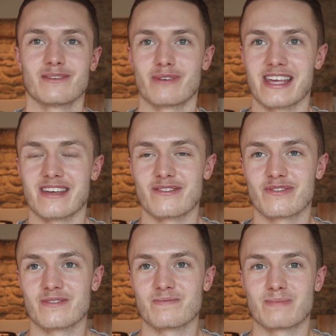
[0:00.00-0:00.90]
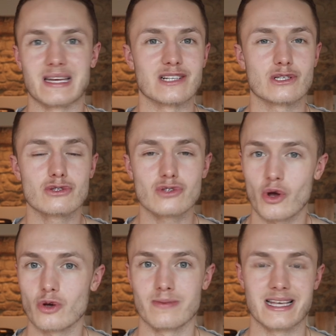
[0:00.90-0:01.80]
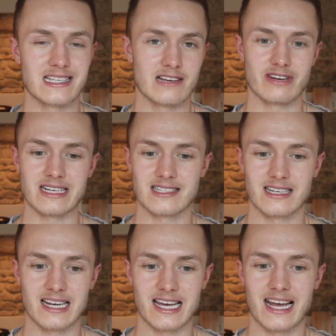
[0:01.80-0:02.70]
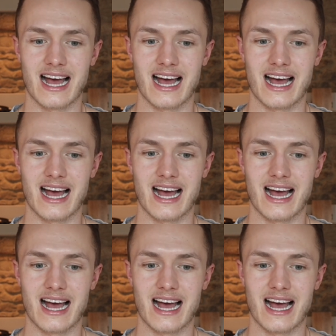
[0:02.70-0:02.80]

We've been so busy recently